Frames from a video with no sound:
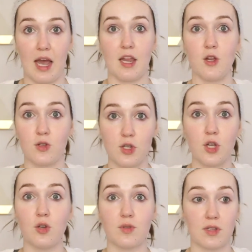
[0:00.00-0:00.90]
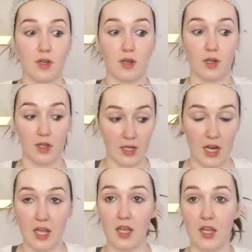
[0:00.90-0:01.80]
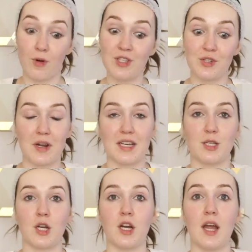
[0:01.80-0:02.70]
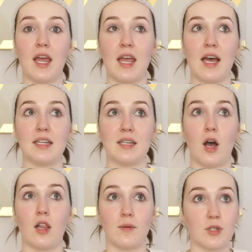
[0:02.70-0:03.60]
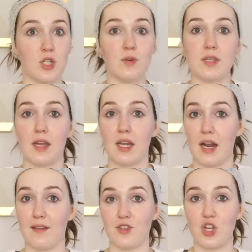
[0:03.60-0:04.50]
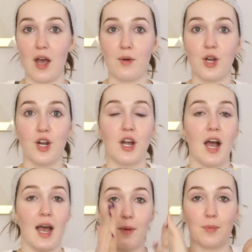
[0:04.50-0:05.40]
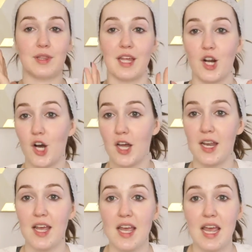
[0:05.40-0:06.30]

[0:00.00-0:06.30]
I used to use Clinique moisturizer, and all I would do is I'd get out of the shower, I would put that on,